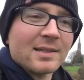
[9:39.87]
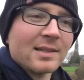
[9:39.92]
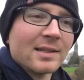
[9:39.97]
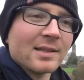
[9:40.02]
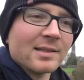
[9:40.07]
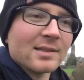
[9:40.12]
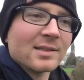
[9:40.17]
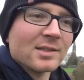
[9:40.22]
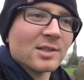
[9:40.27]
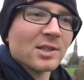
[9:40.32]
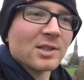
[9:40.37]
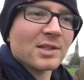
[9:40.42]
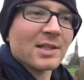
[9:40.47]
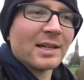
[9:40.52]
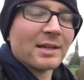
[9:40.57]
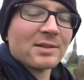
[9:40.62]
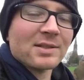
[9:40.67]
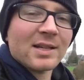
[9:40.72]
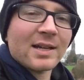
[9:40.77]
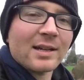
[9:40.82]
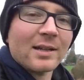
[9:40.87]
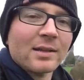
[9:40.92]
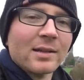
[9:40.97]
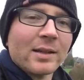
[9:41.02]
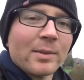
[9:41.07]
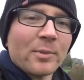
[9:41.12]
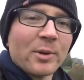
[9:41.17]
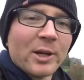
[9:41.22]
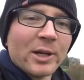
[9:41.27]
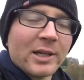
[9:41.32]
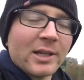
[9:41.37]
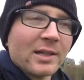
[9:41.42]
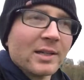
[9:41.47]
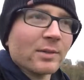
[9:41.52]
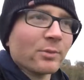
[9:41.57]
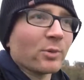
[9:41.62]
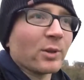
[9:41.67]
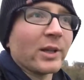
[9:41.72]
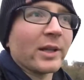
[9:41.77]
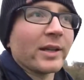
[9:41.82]
It's just outside of Limerick,
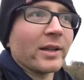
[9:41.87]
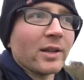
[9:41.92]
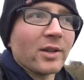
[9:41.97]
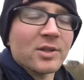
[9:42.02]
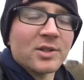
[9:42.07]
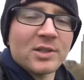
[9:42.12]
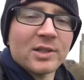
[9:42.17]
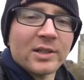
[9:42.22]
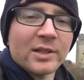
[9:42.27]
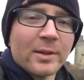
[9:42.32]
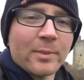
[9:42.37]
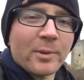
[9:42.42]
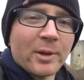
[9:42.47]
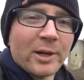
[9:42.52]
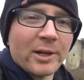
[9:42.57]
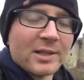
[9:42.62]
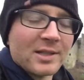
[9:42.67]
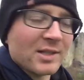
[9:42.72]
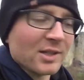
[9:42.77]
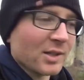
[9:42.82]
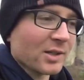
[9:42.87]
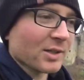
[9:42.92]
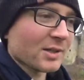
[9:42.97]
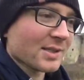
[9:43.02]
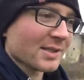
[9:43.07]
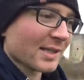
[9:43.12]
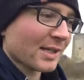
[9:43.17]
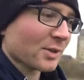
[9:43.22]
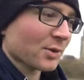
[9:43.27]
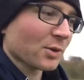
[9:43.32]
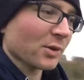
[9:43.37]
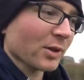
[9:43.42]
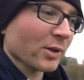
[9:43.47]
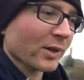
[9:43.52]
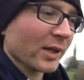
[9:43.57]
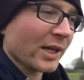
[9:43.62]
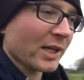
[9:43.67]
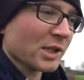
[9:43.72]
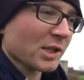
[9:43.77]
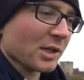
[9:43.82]
really close to Limerick. It's a good central
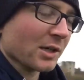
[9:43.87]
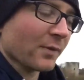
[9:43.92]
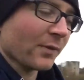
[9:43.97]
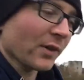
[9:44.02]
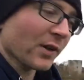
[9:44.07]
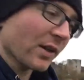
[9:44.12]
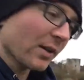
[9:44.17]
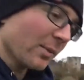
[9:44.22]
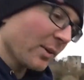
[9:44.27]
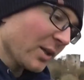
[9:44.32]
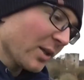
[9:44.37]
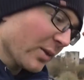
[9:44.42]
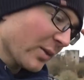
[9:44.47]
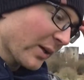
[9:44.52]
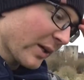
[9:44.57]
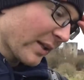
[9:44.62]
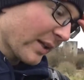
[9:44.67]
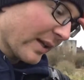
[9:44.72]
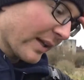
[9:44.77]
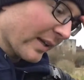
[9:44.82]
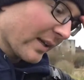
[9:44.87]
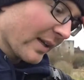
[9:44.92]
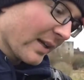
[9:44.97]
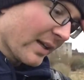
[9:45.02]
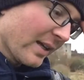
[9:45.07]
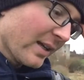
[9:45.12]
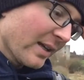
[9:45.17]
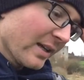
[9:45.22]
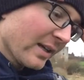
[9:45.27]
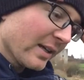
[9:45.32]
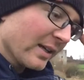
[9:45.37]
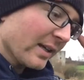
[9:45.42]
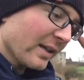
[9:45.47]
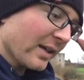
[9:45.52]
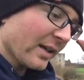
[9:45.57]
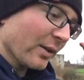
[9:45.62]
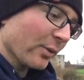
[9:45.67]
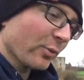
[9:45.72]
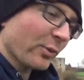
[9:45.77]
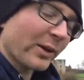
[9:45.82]
location if you're gonna be doing like
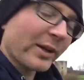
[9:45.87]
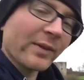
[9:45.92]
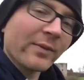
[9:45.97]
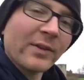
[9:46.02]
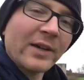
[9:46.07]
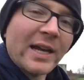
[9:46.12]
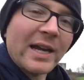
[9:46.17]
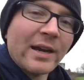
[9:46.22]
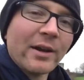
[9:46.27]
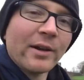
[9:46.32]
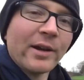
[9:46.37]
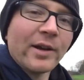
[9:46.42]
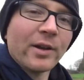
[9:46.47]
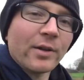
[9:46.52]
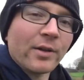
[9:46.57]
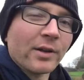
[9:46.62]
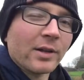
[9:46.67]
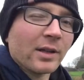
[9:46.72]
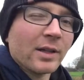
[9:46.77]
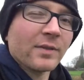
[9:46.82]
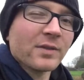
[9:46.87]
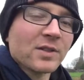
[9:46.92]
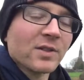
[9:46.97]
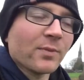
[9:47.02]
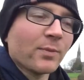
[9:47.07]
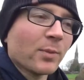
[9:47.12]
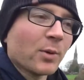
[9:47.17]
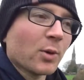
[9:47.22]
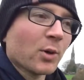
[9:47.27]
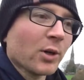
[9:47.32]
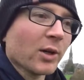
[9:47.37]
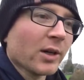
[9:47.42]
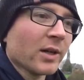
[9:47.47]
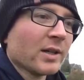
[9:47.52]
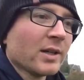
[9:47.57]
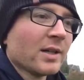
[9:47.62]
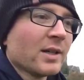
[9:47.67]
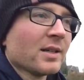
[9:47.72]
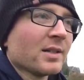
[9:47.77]
the Ring of Kerry or the Cliffs of Moher.